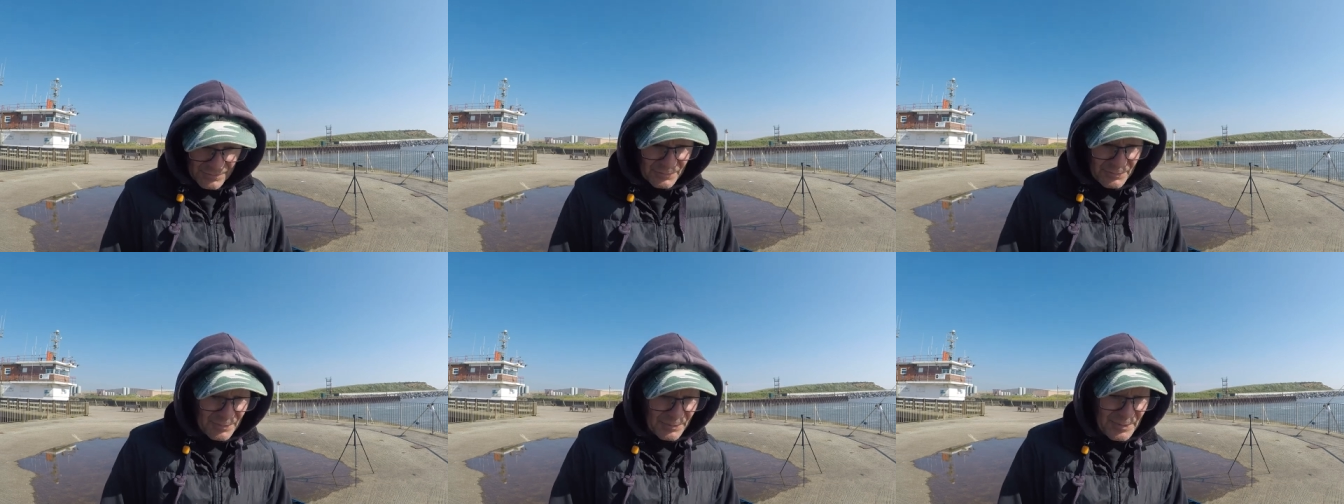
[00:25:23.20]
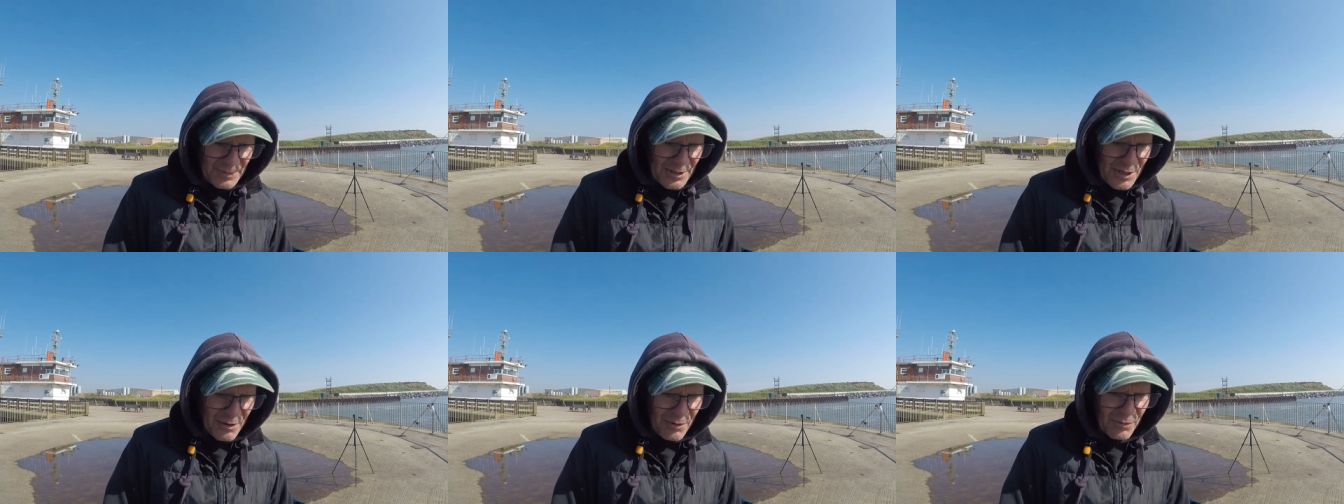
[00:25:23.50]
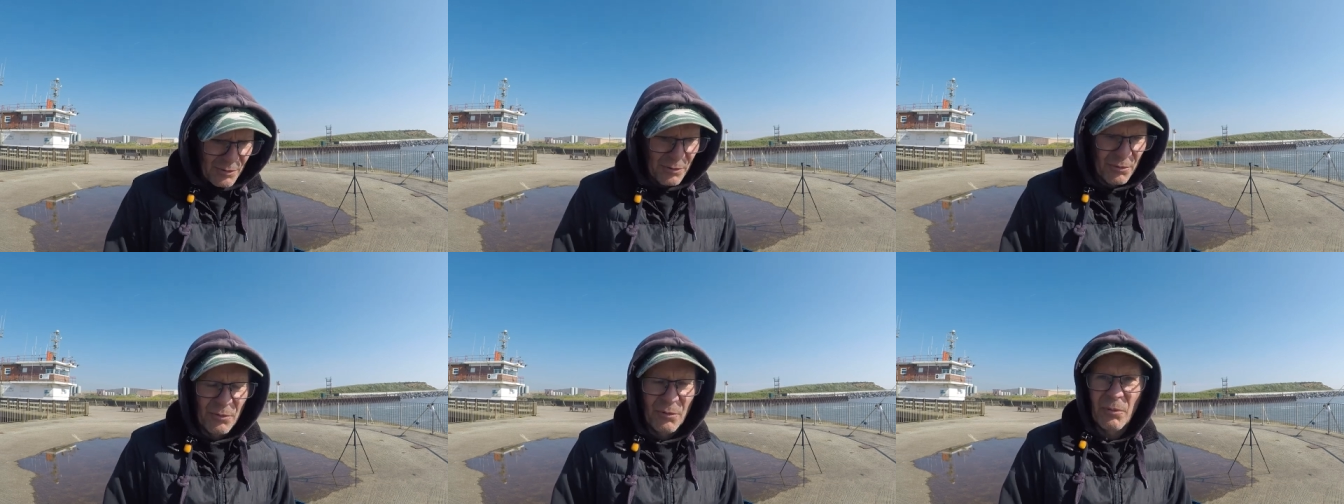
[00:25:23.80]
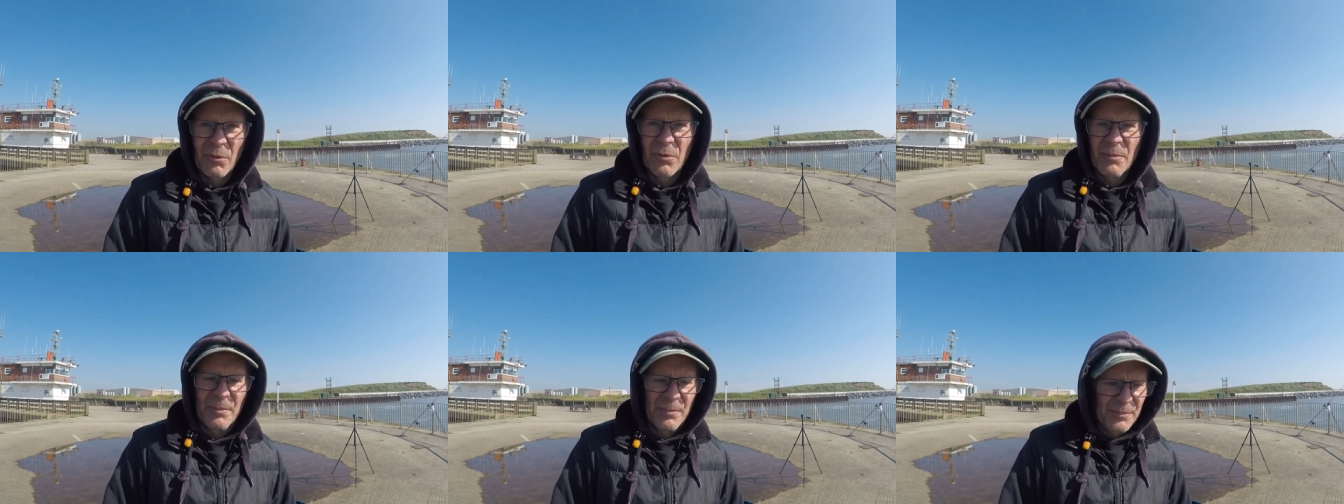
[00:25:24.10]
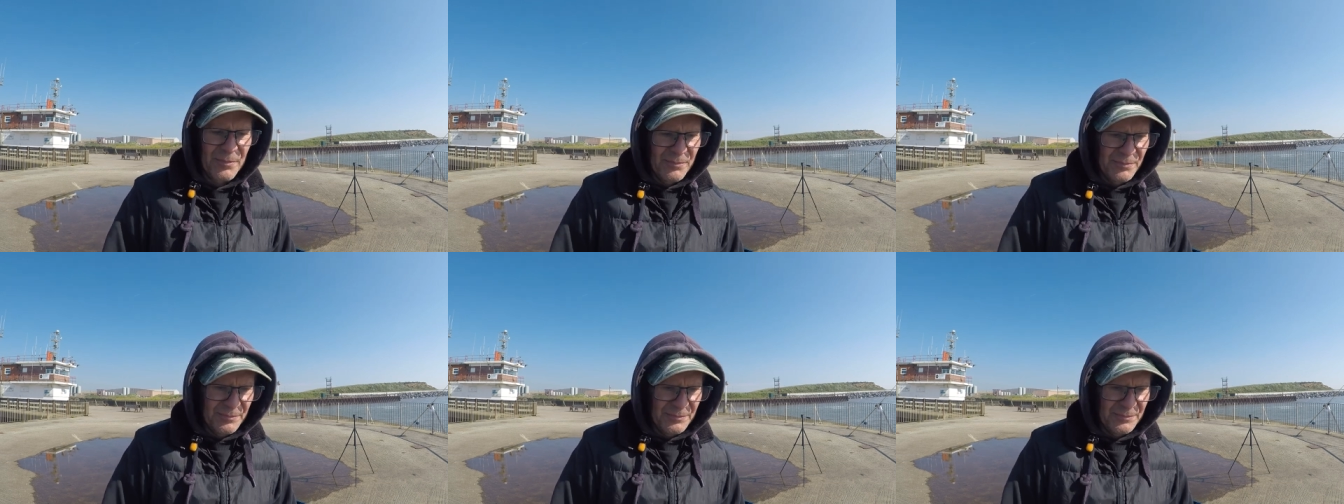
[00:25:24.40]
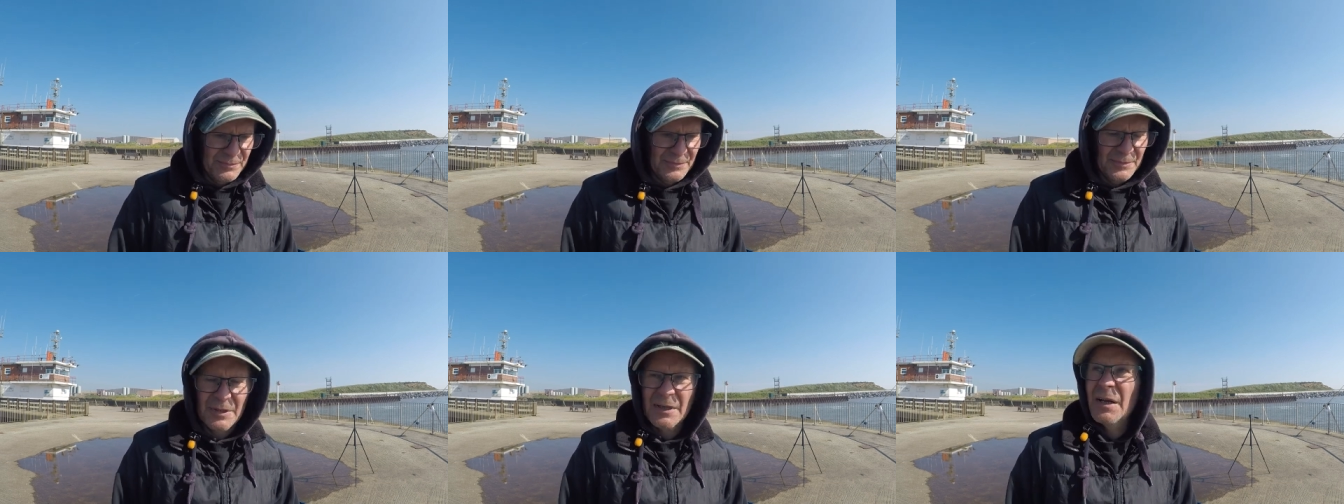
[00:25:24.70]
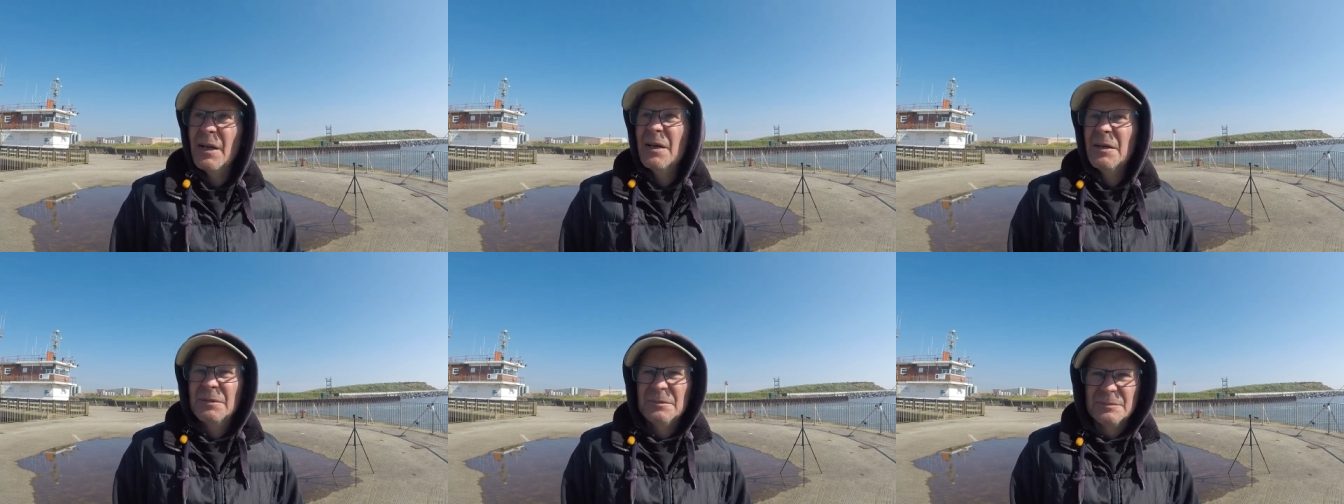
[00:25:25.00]
Well, we know who all the
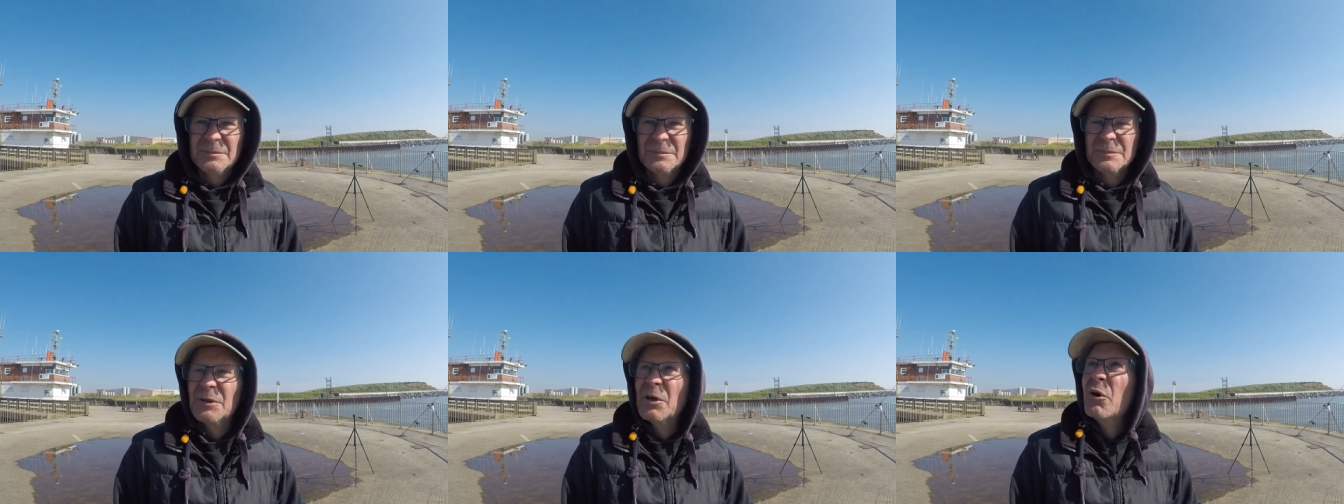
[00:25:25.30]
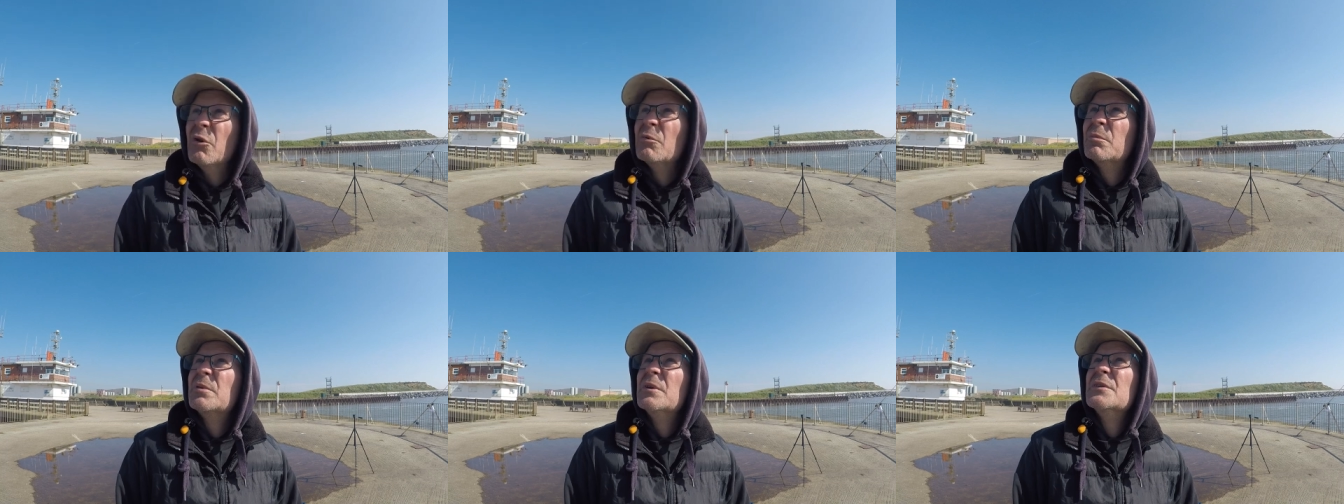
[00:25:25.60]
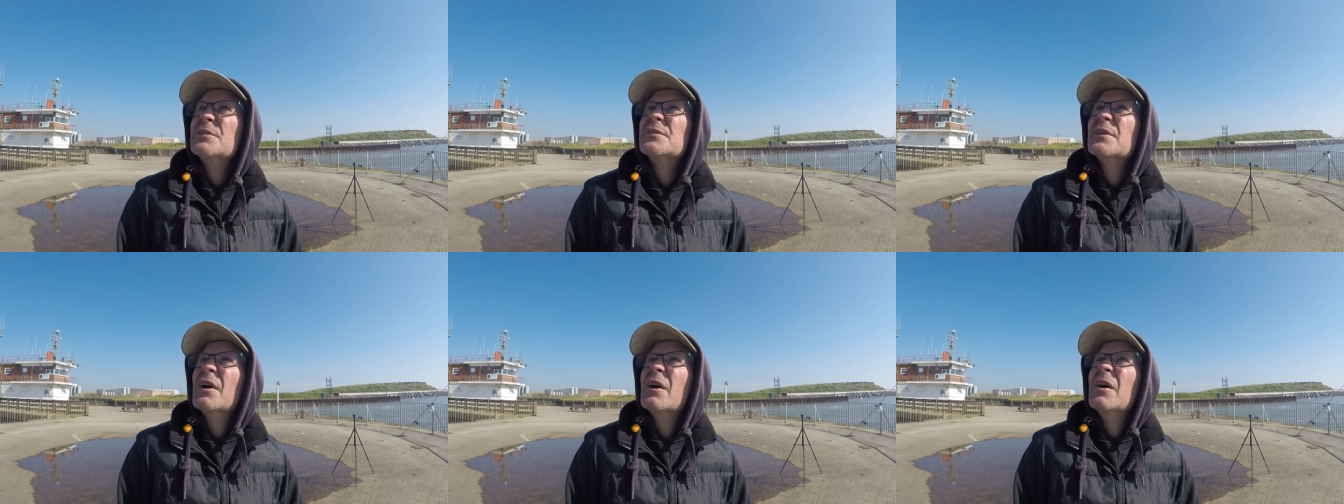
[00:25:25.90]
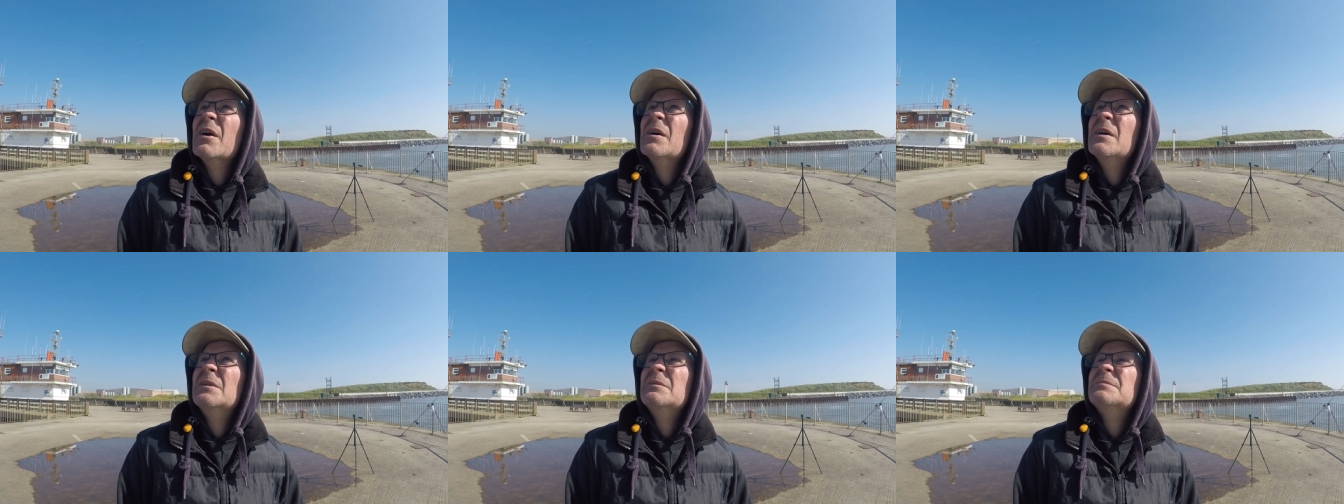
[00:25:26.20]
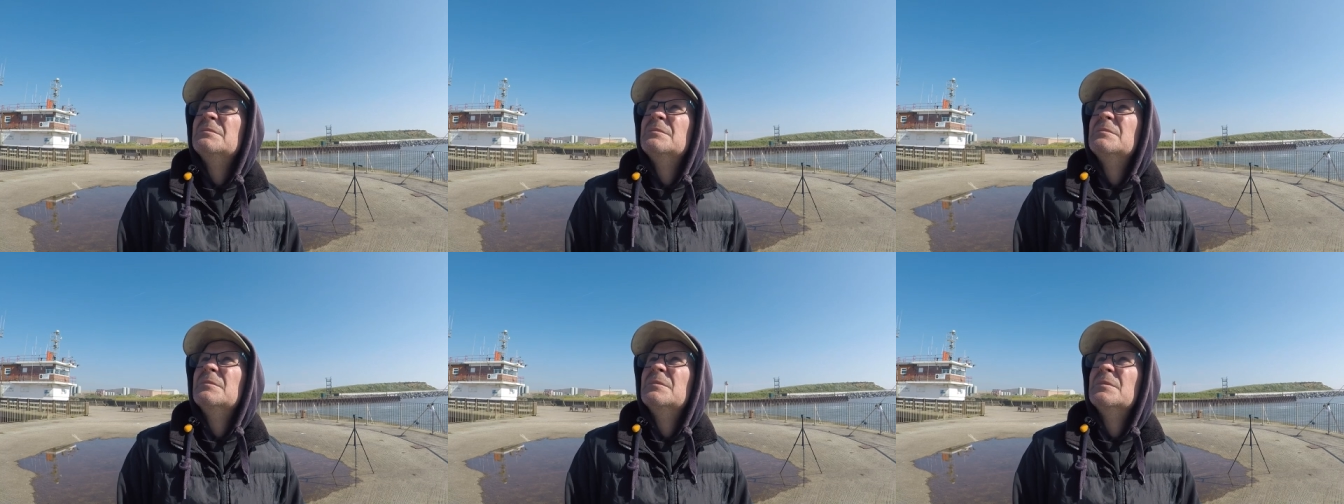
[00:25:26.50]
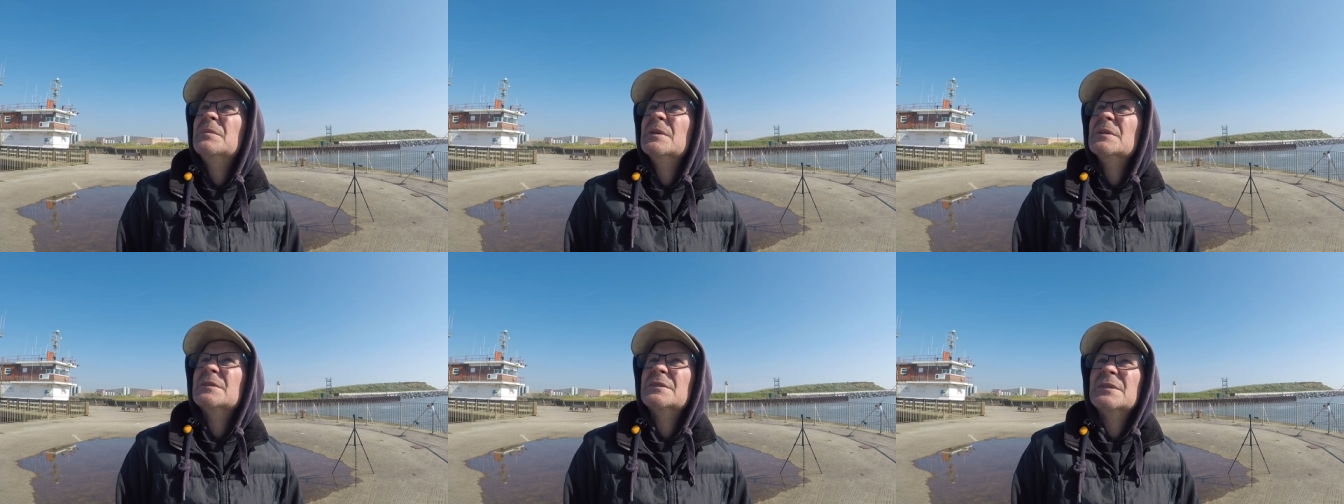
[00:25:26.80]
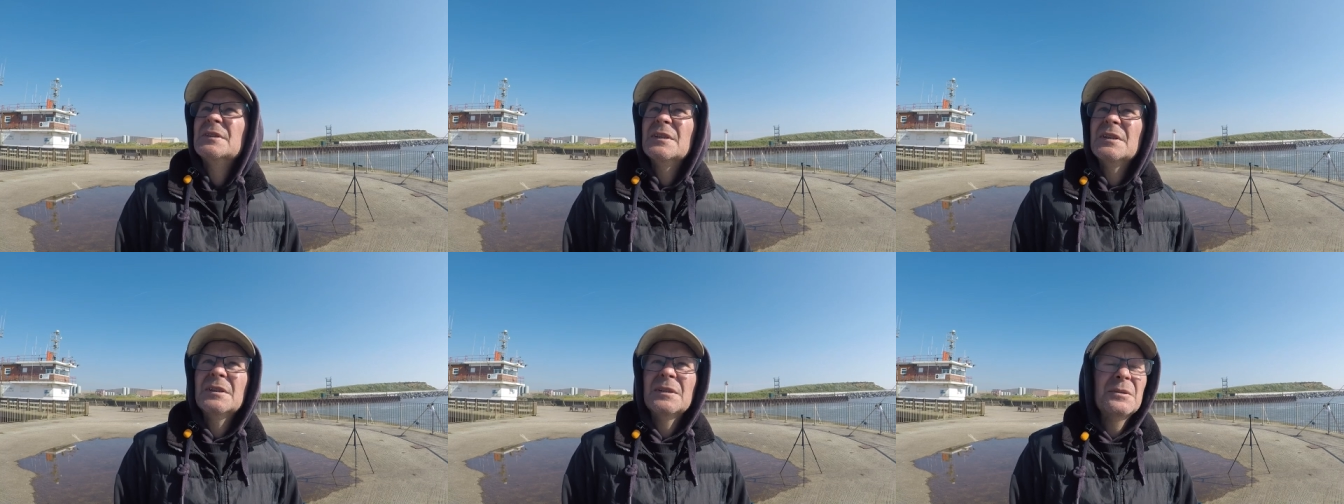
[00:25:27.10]
uh, culprits are,
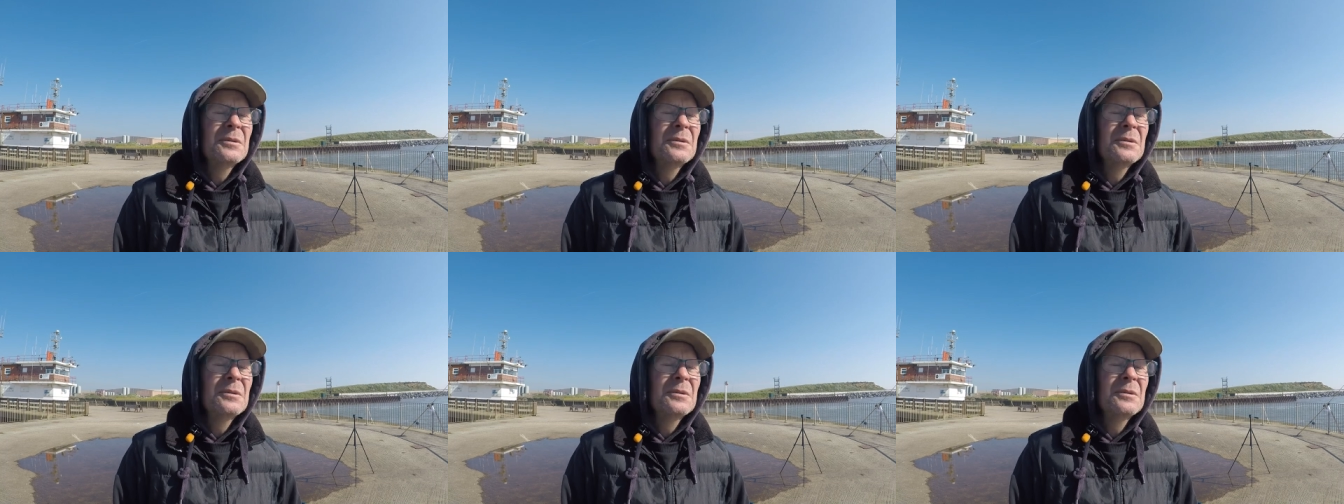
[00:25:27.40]
but uh,